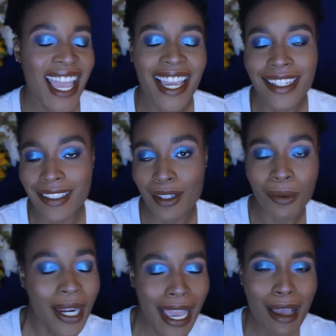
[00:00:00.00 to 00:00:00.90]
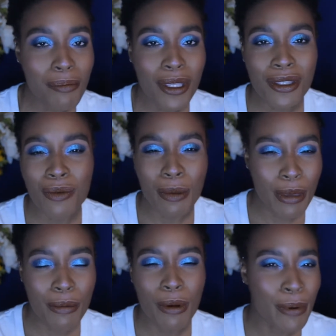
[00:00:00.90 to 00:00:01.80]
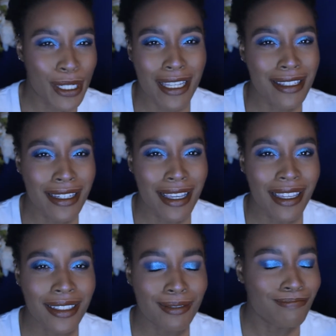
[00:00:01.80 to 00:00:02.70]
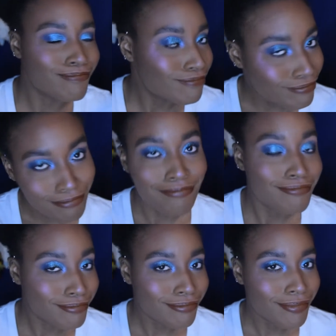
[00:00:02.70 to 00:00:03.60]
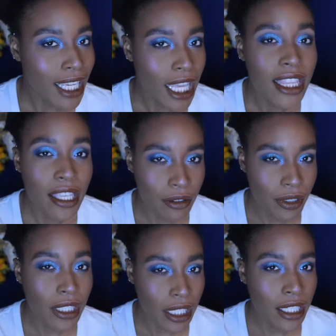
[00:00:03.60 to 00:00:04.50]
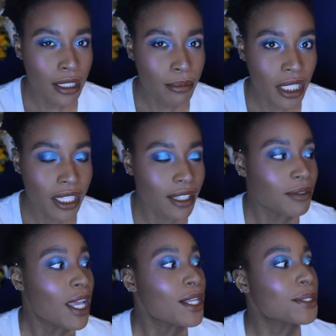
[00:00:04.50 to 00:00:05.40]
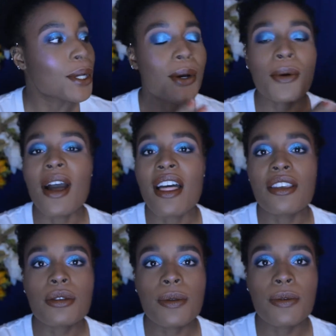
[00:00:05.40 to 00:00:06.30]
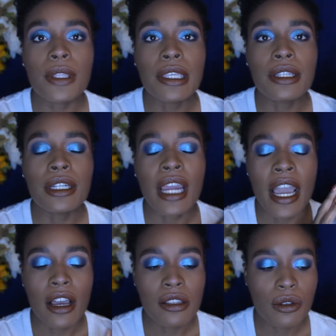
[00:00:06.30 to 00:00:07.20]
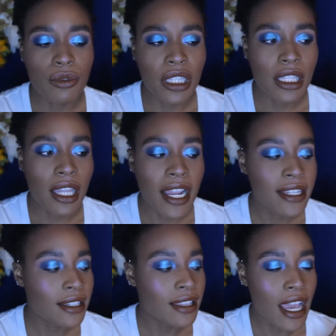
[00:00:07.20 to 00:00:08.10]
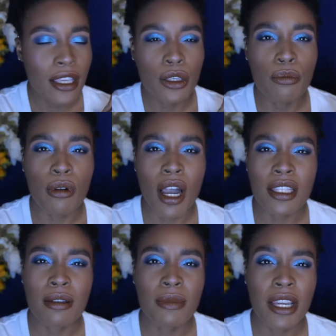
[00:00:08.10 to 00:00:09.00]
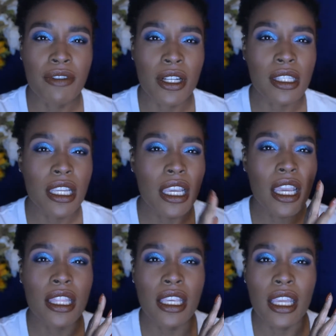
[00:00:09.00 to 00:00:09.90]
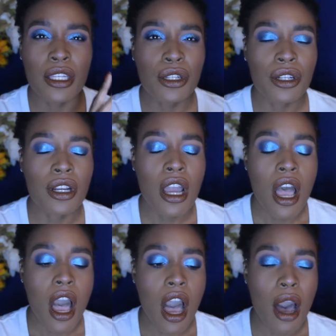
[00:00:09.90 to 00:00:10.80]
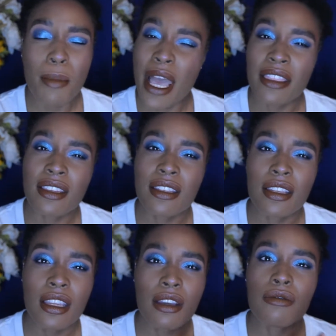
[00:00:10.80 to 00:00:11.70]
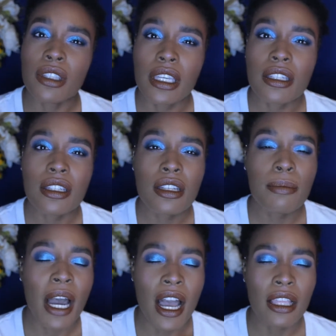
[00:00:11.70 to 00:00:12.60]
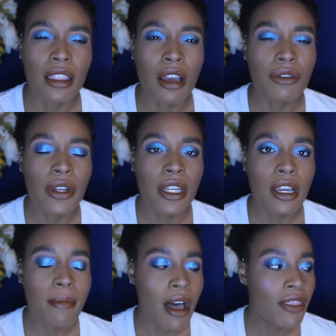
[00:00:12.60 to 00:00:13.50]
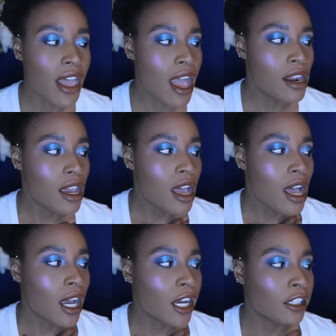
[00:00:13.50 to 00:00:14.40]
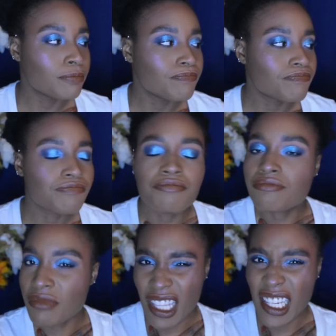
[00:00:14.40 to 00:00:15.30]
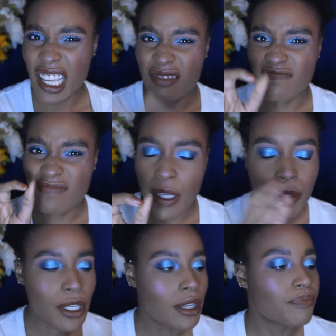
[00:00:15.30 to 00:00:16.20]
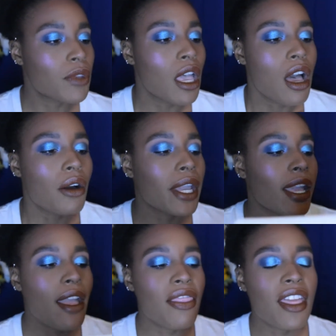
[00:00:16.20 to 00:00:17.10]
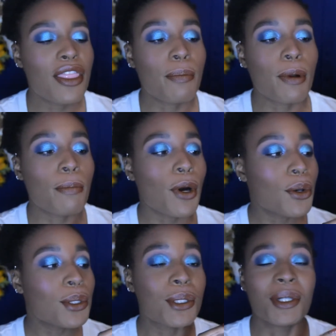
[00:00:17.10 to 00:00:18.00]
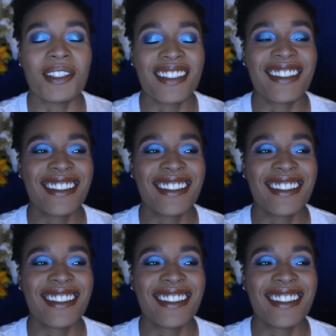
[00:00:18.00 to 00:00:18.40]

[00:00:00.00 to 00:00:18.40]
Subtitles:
And what happens when people pretend to date? They really end up dating. So this was really good. I also really liked that you brought some diversity in the inter-ethnicity relationship. I love reading about that. And yeah, it was good. Okay, and then the proposal.